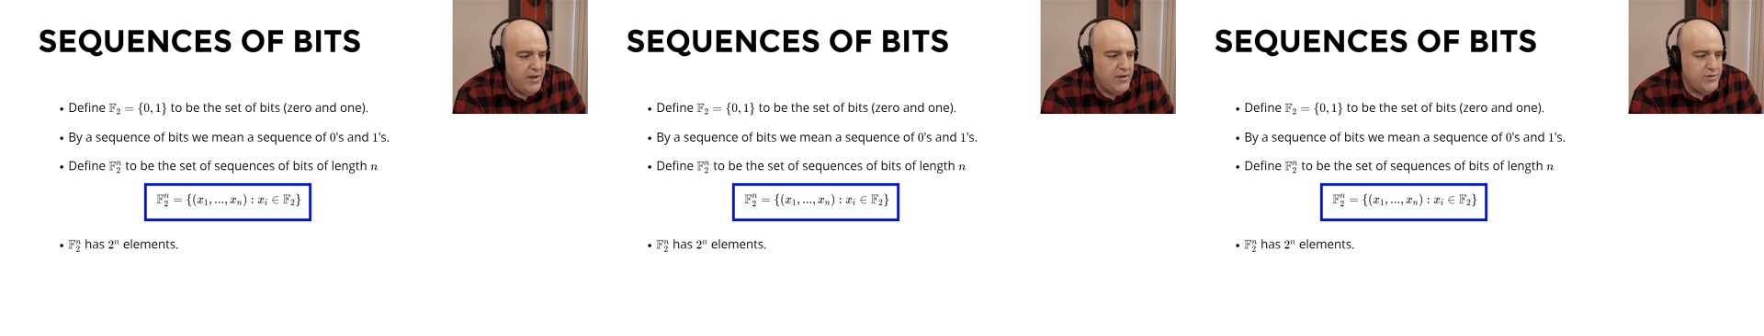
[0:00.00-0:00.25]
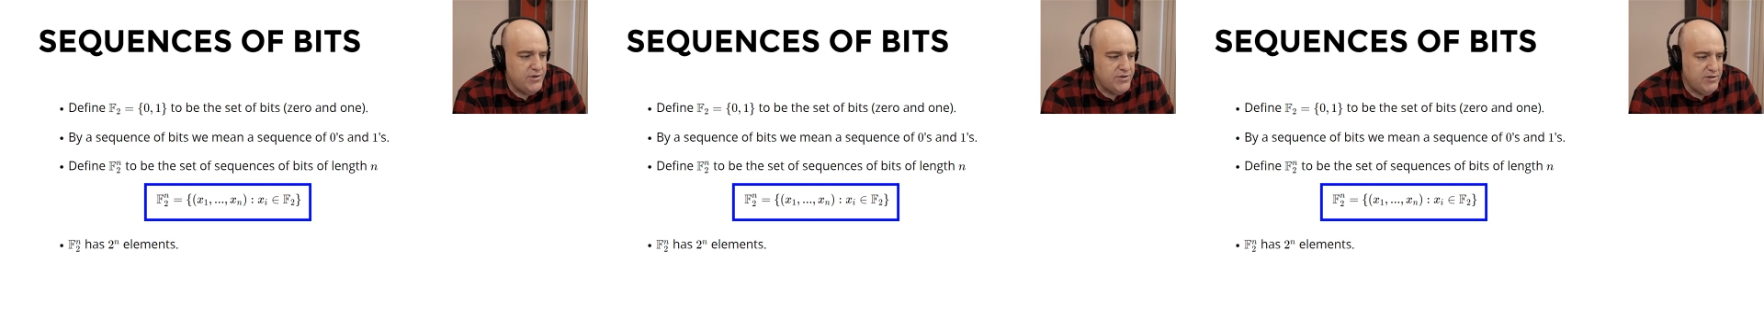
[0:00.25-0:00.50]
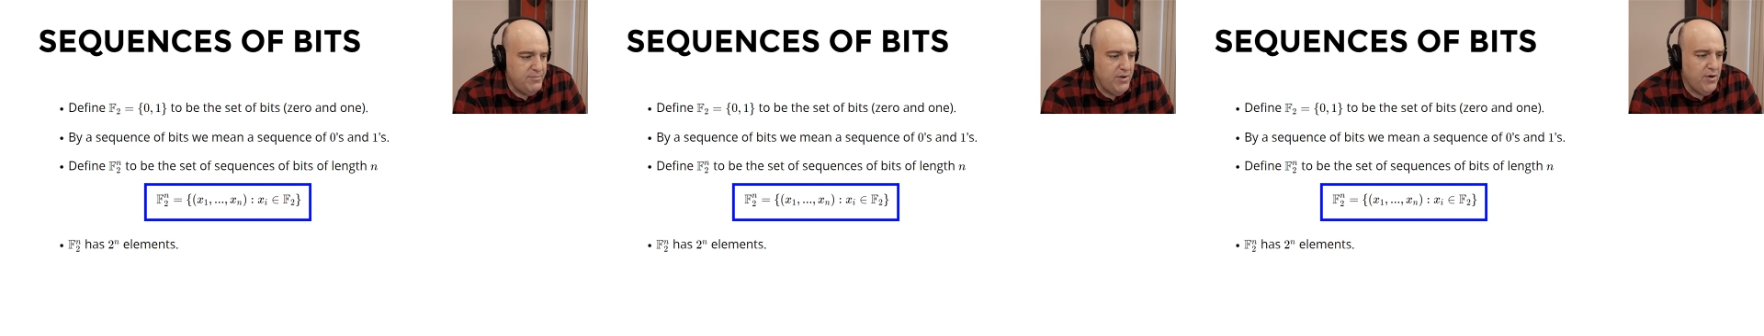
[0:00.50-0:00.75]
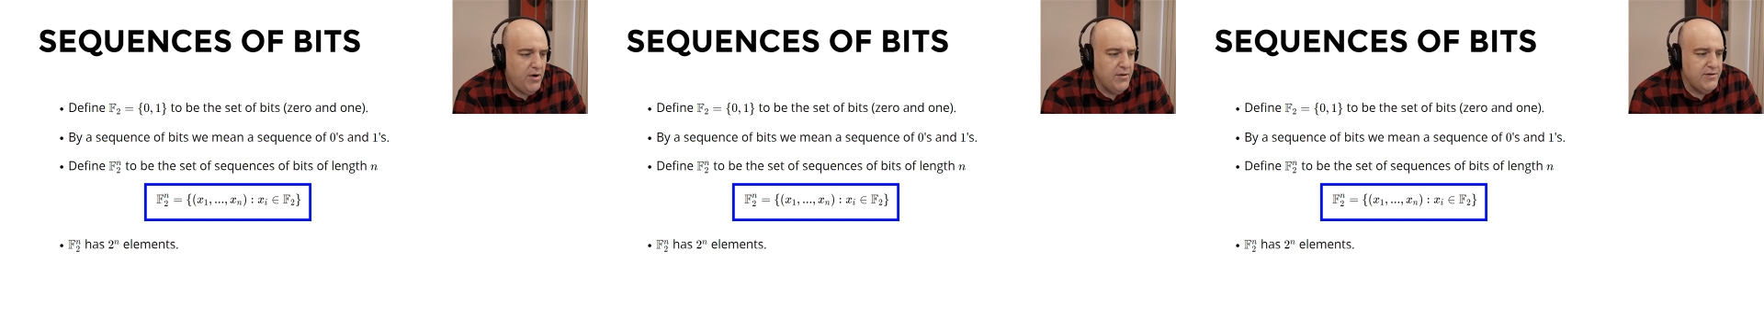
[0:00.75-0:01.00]
just to be
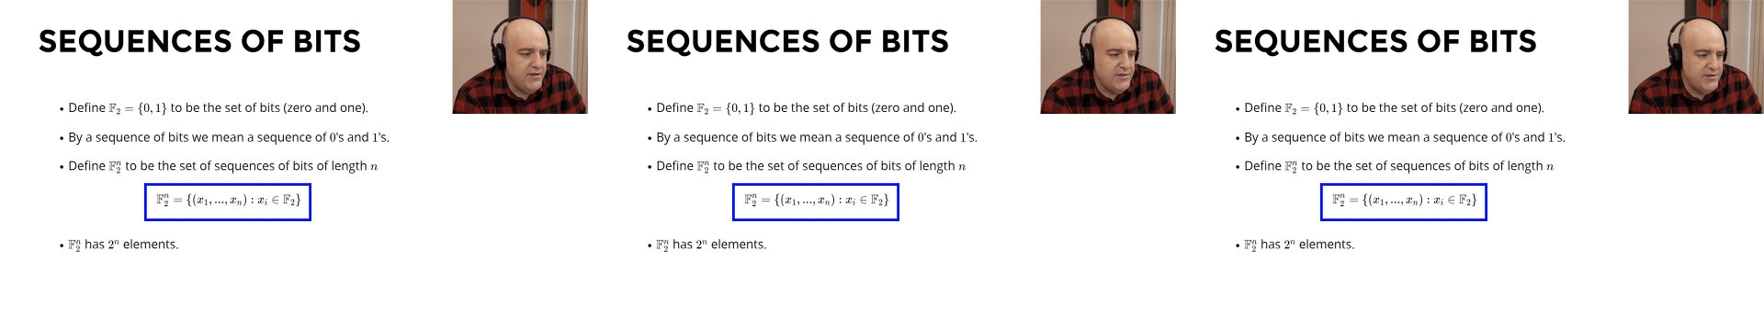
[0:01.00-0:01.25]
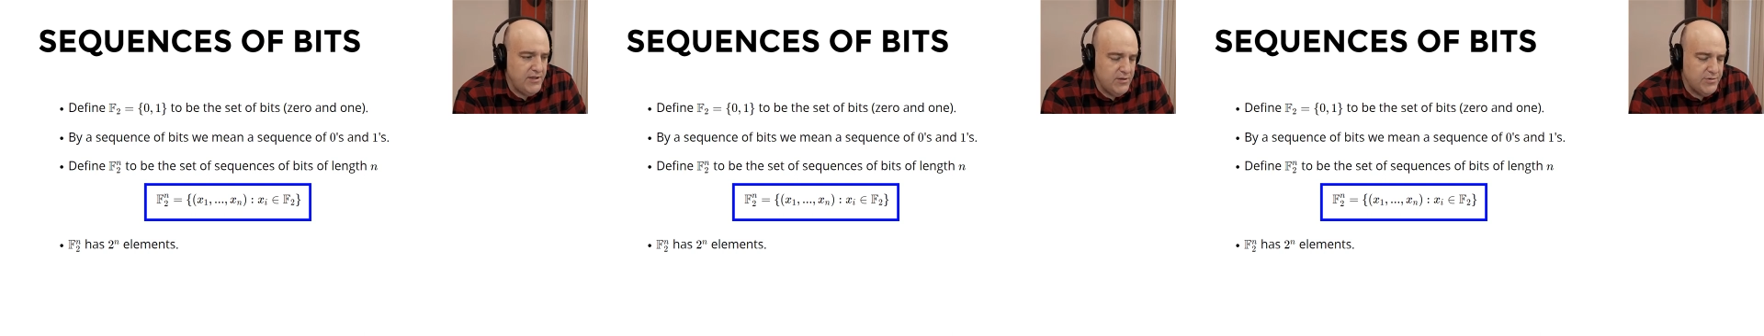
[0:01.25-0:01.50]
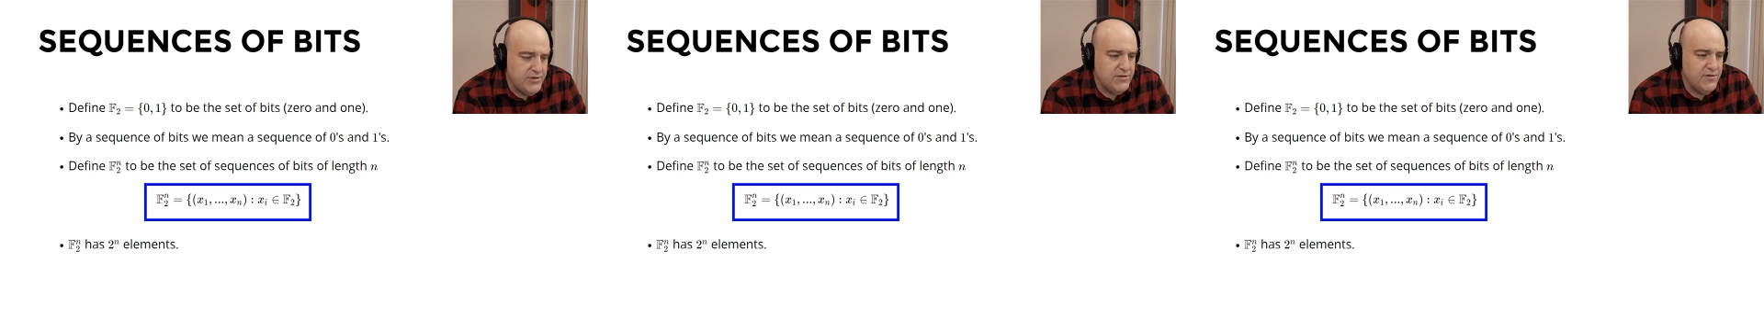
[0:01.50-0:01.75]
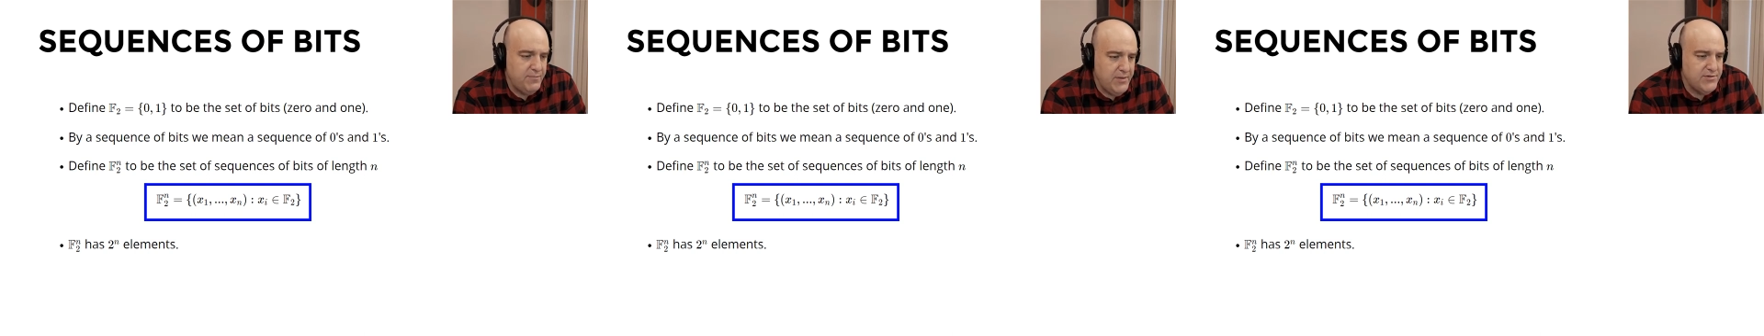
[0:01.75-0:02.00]
all the sequences
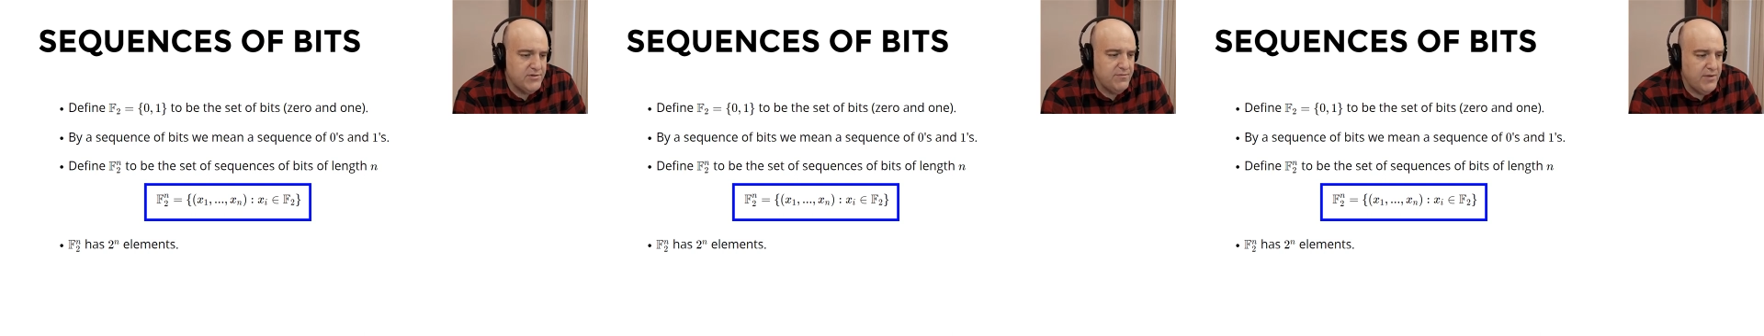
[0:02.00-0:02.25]
of bits of